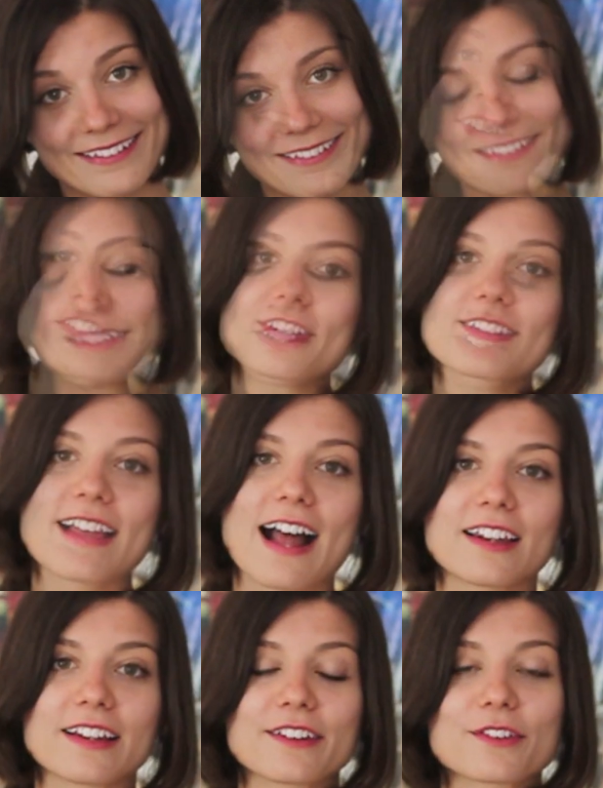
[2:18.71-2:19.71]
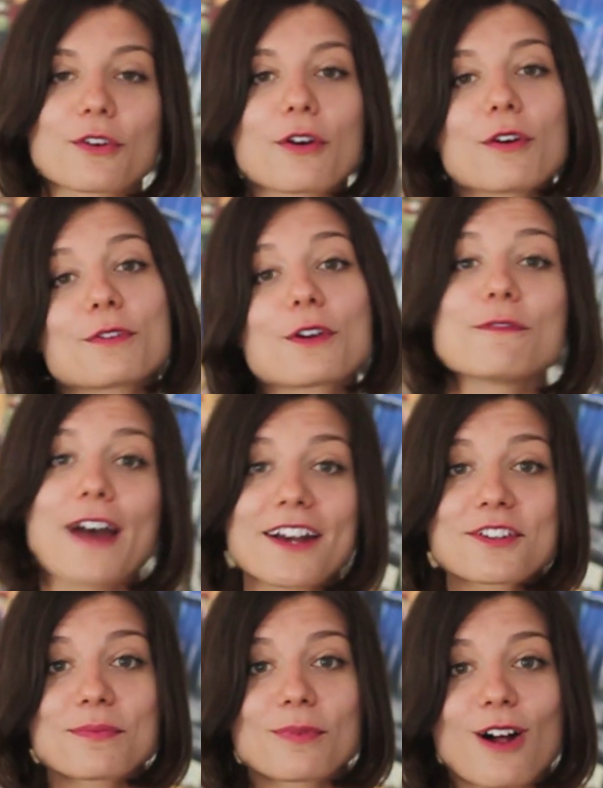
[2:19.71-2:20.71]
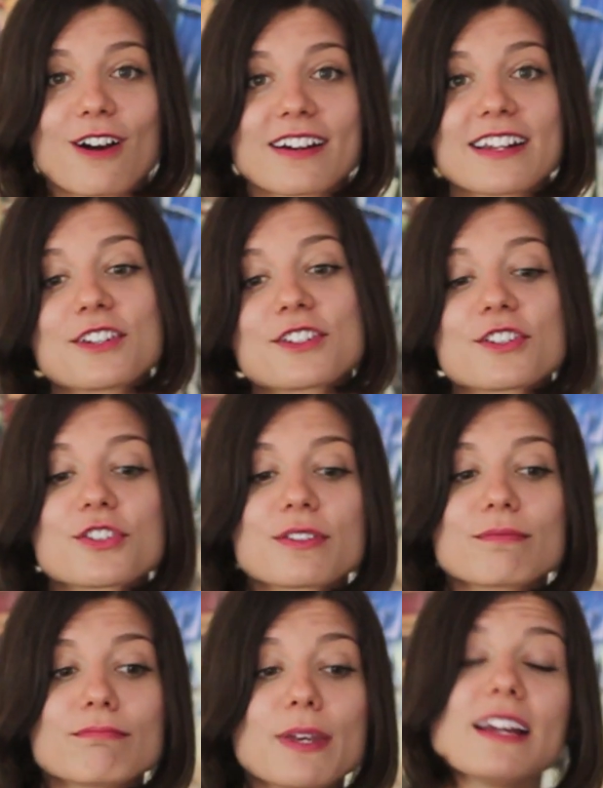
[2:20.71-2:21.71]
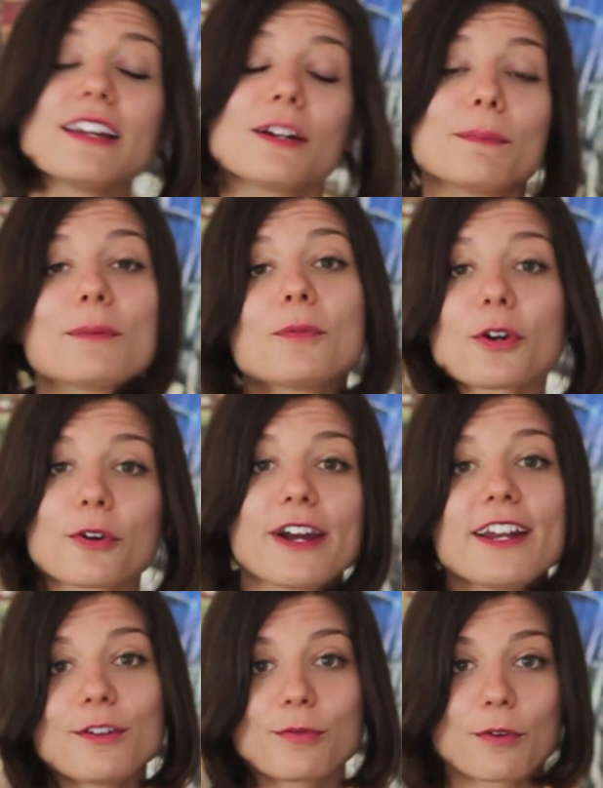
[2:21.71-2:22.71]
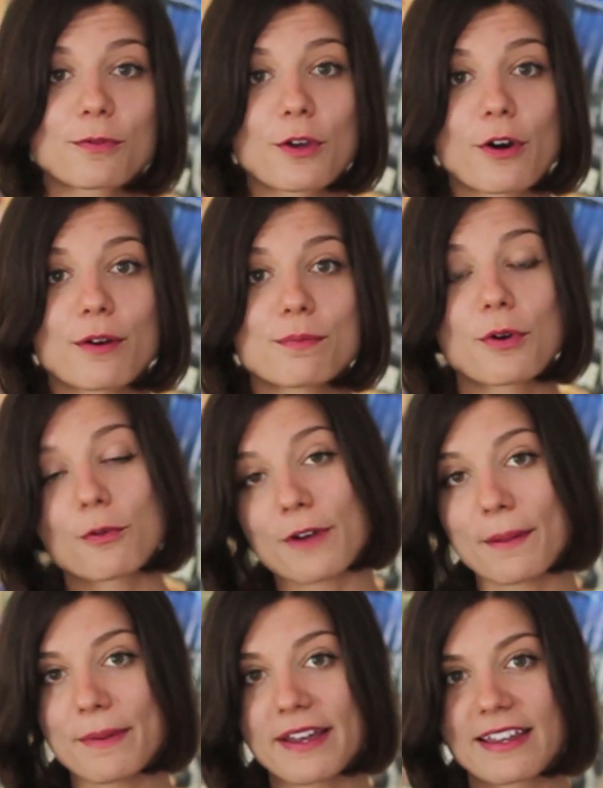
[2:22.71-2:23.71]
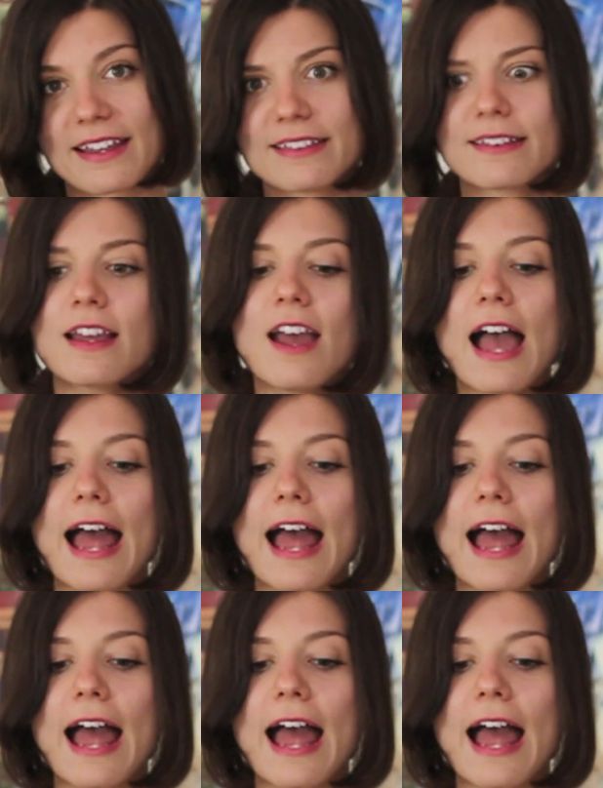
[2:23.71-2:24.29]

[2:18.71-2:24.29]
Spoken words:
Fashion stylist, or if you're a fashion blogger, then just be a little bit more creative with your profile pic and